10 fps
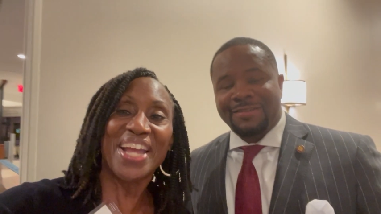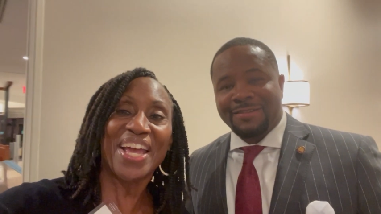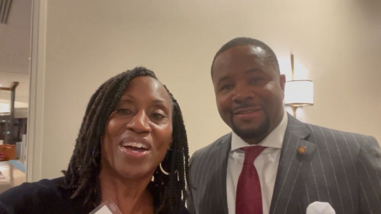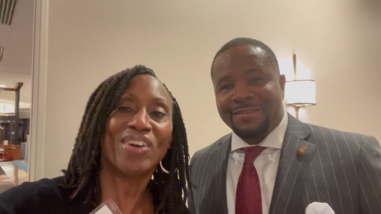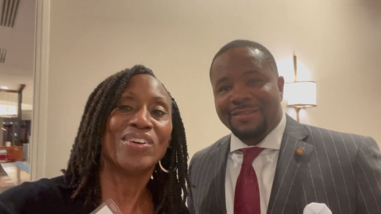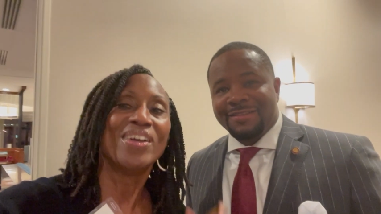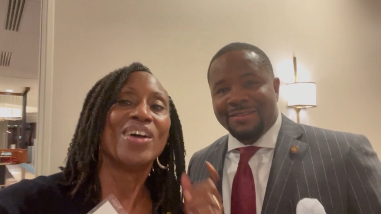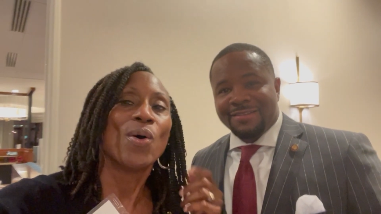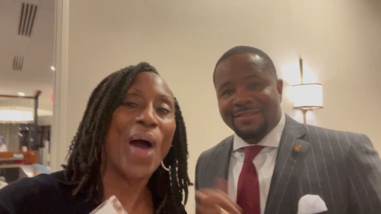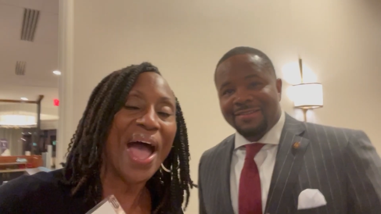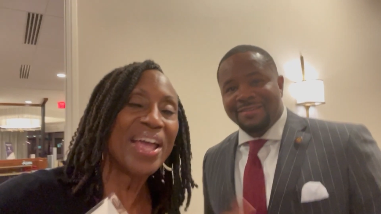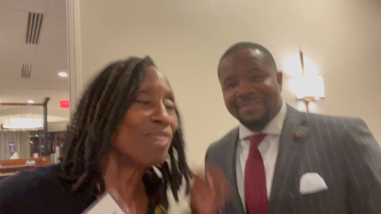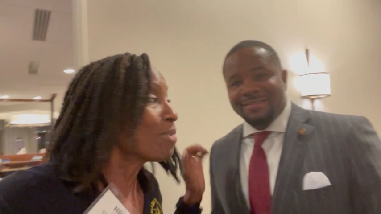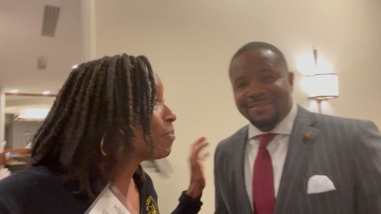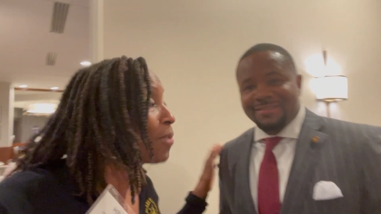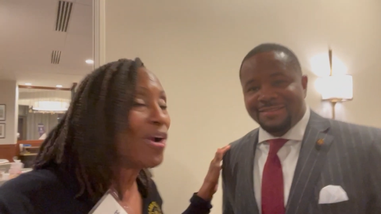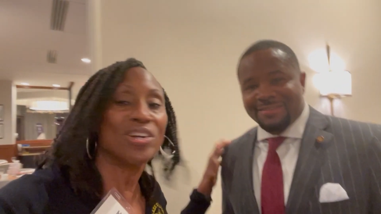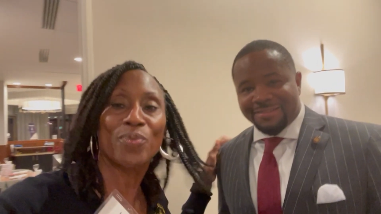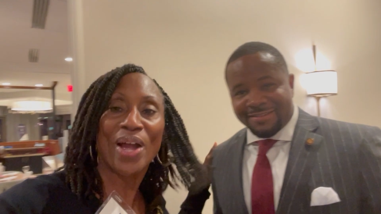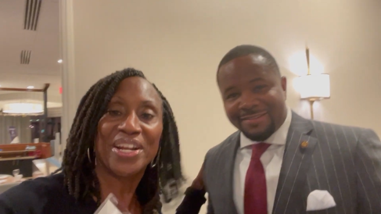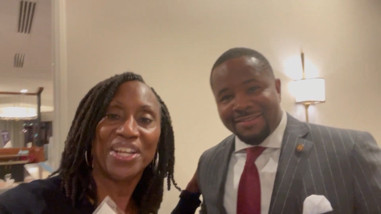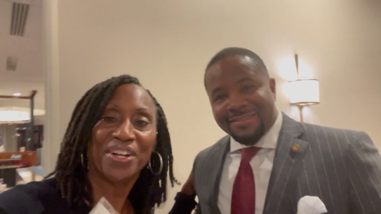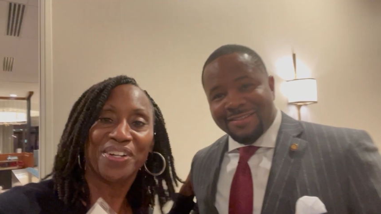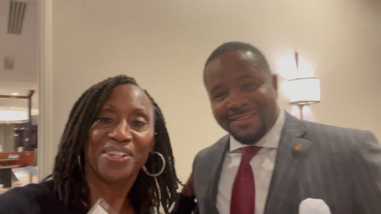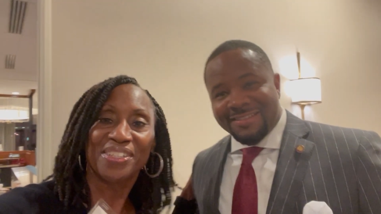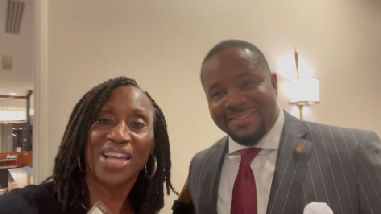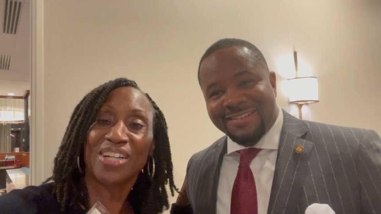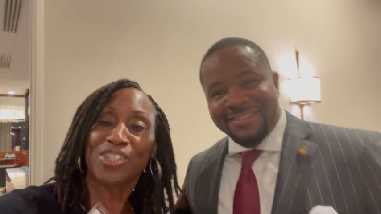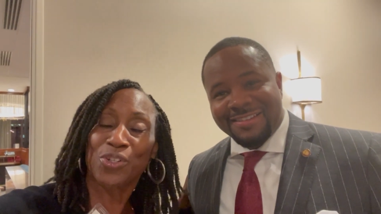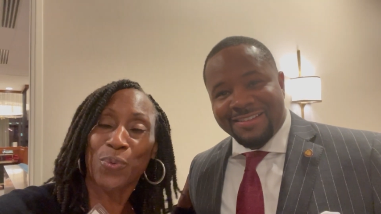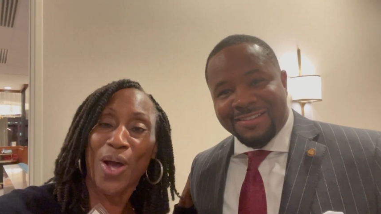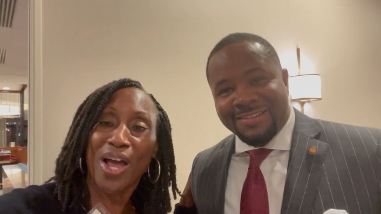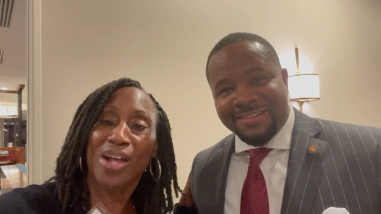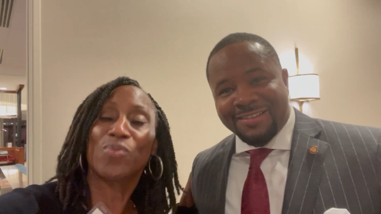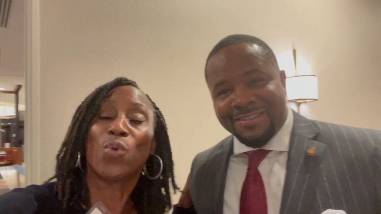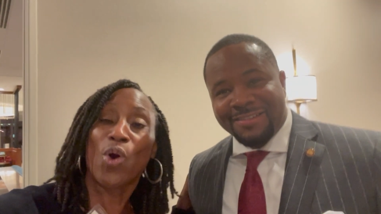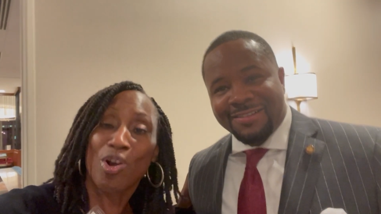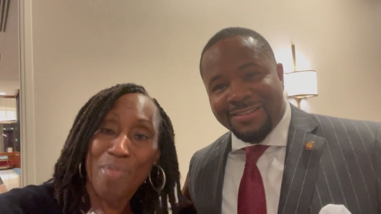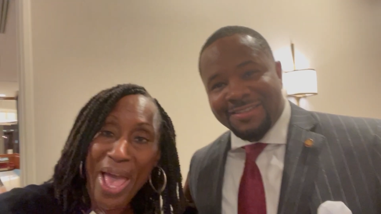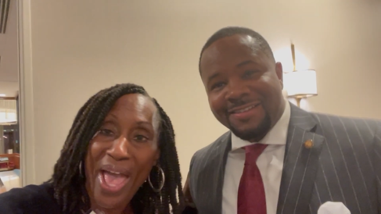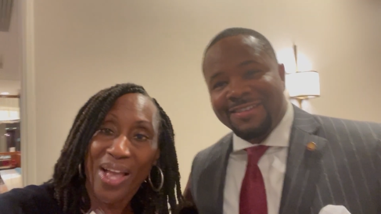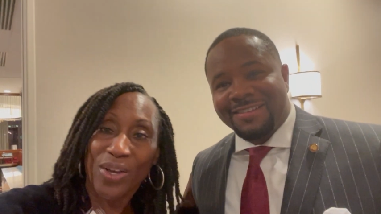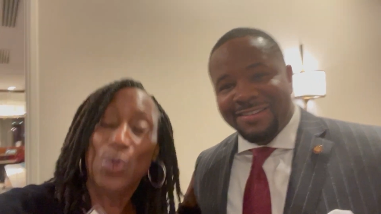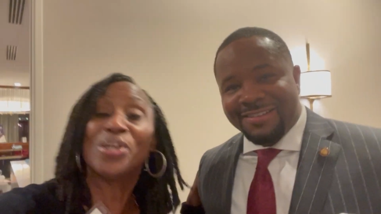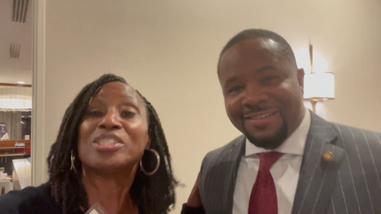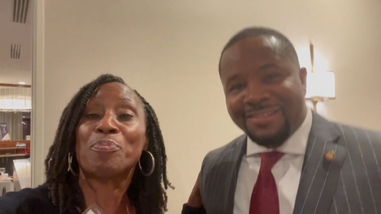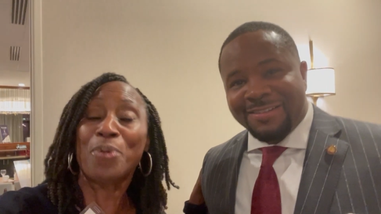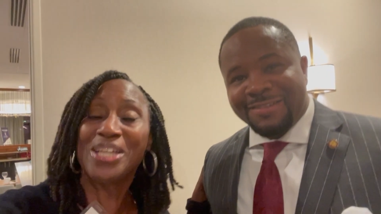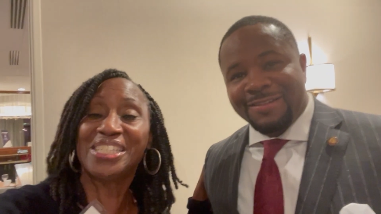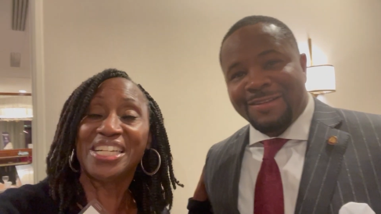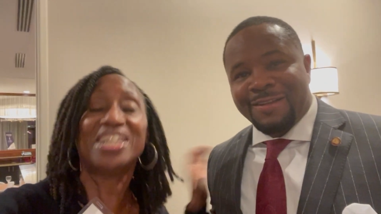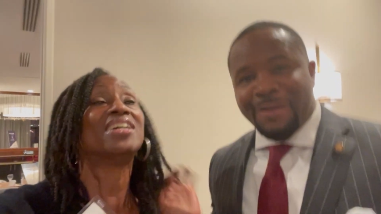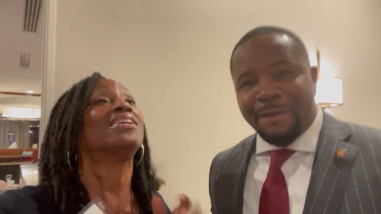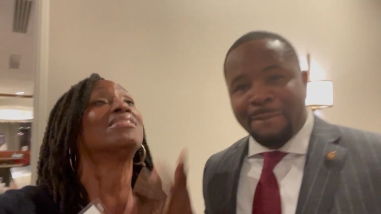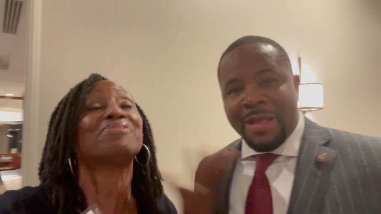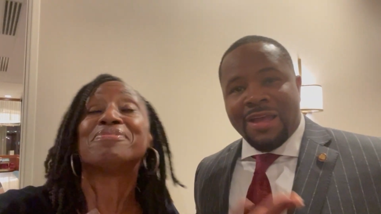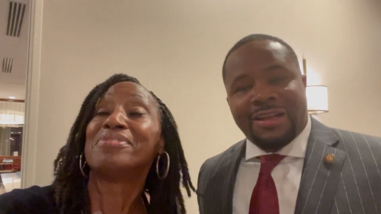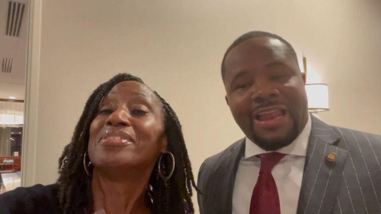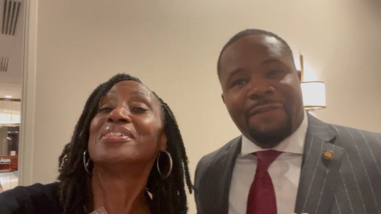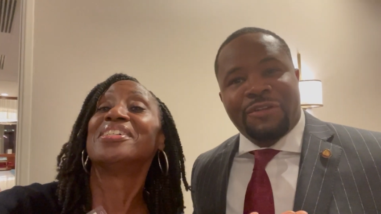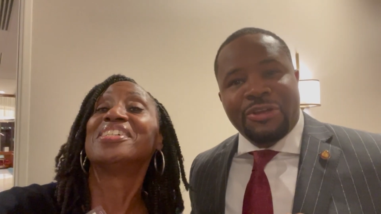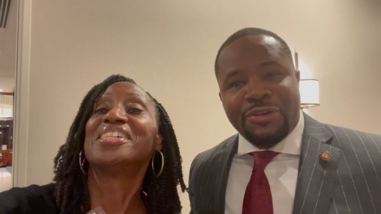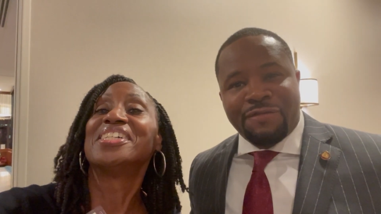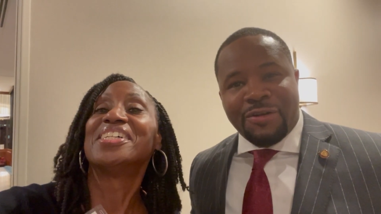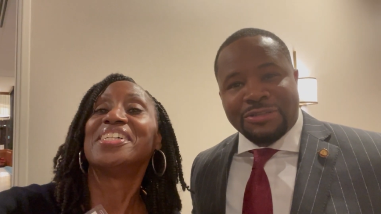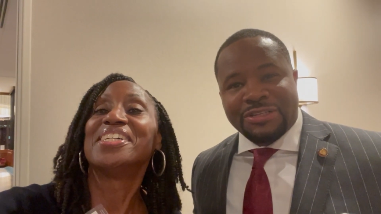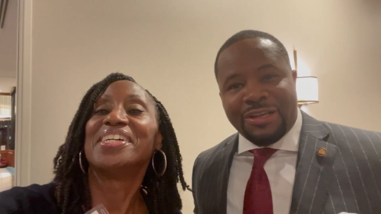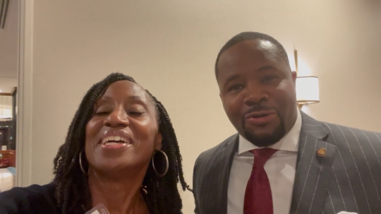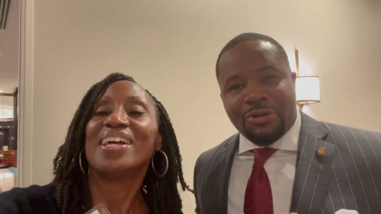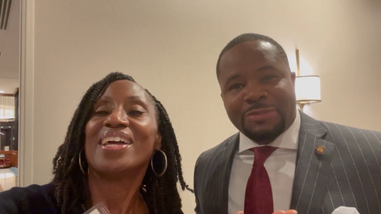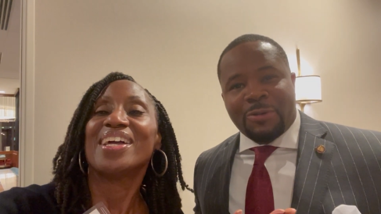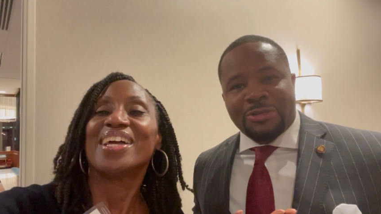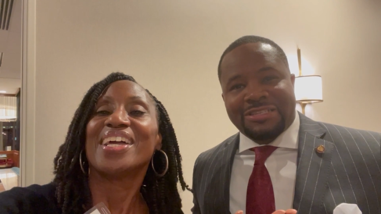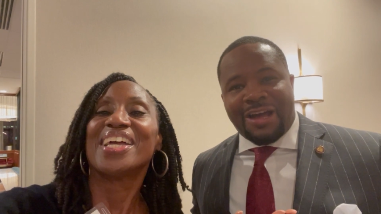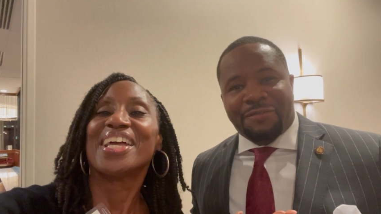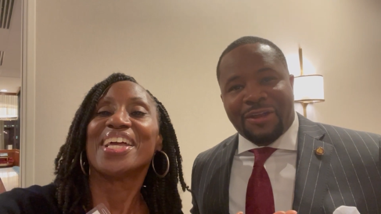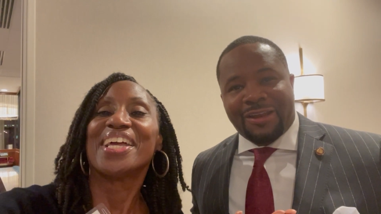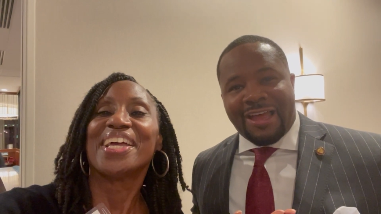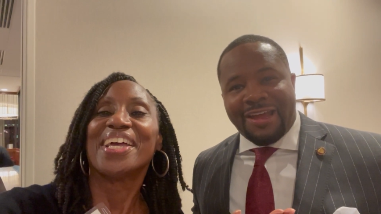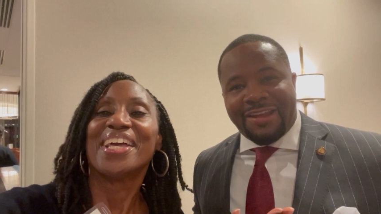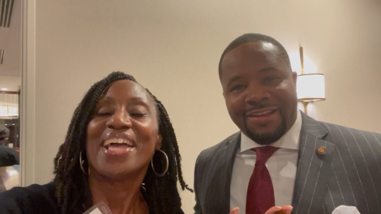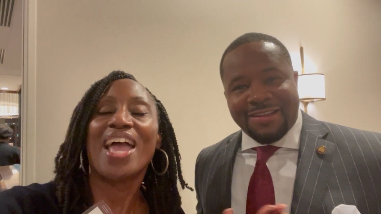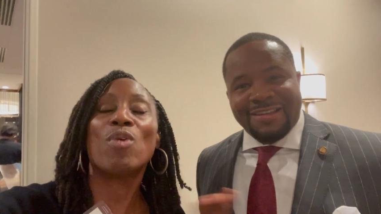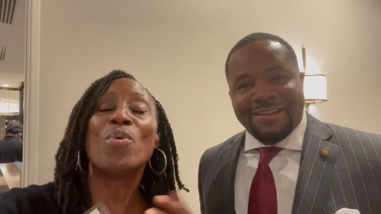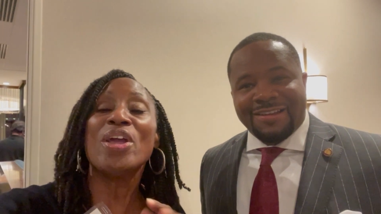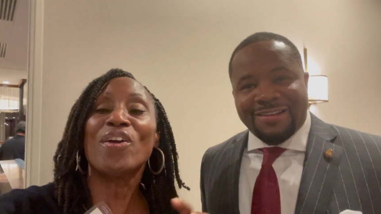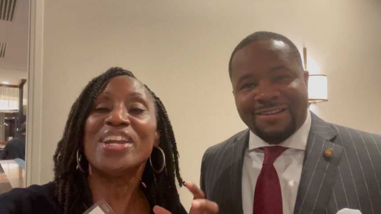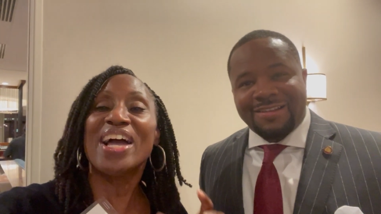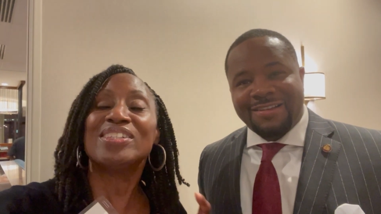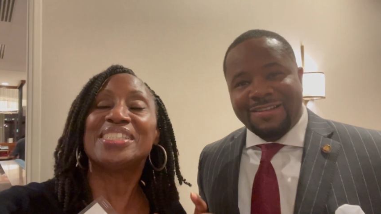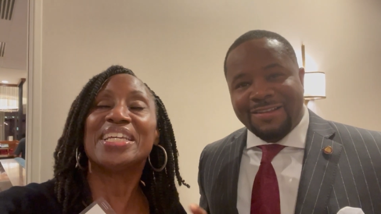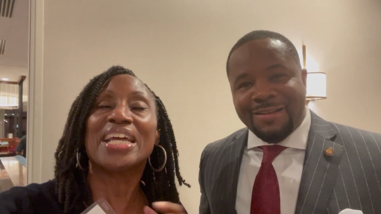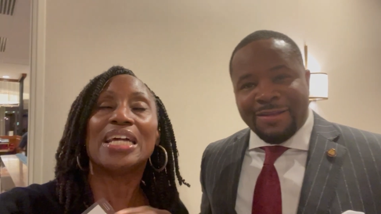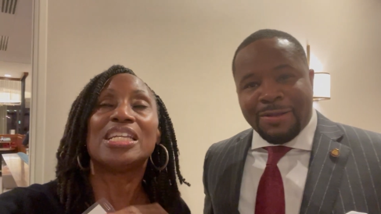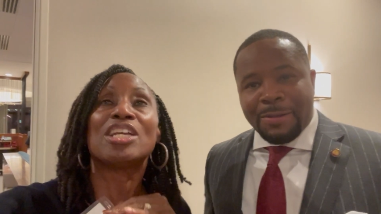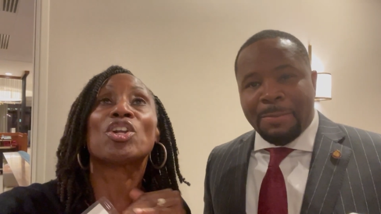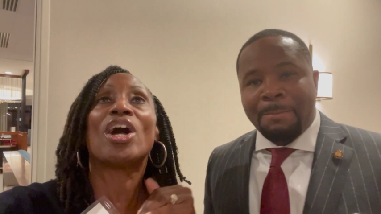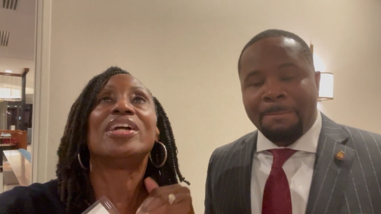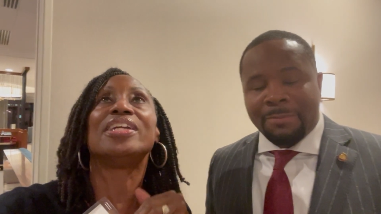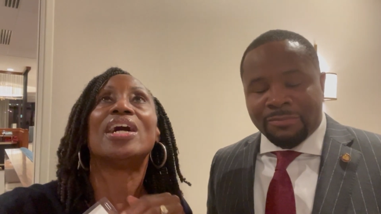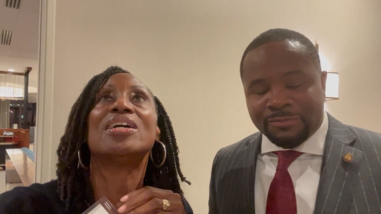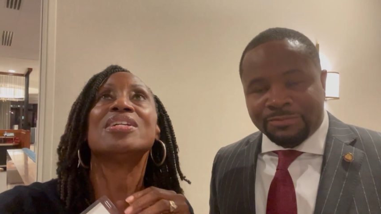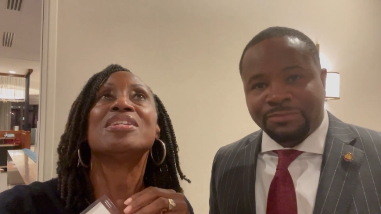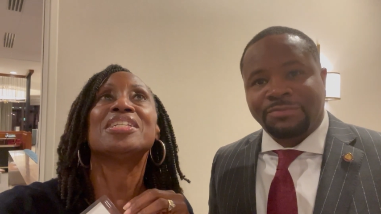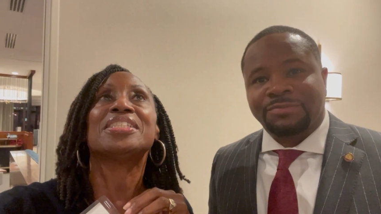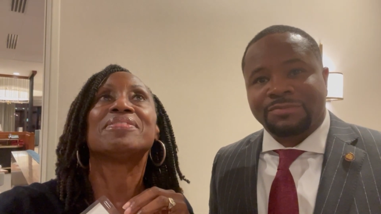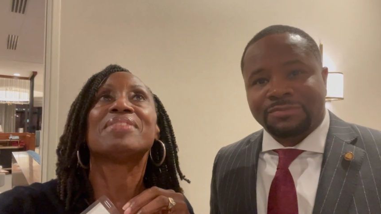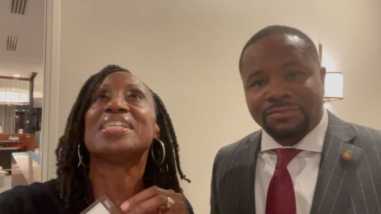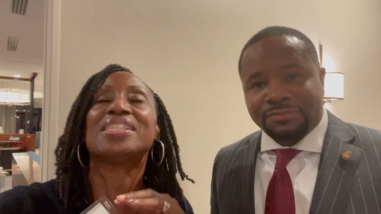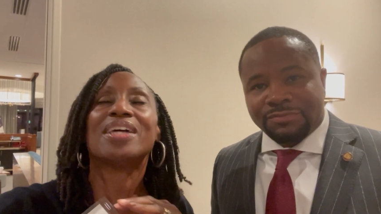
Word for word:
Speaker 1: now, I have my partner right here, Dr. Dwaun Warmack, who is the president of
Speaker 2: Claflin University, Orangeburg, South Carolina.
Speaker 1: And we are announcing an, an, un, it's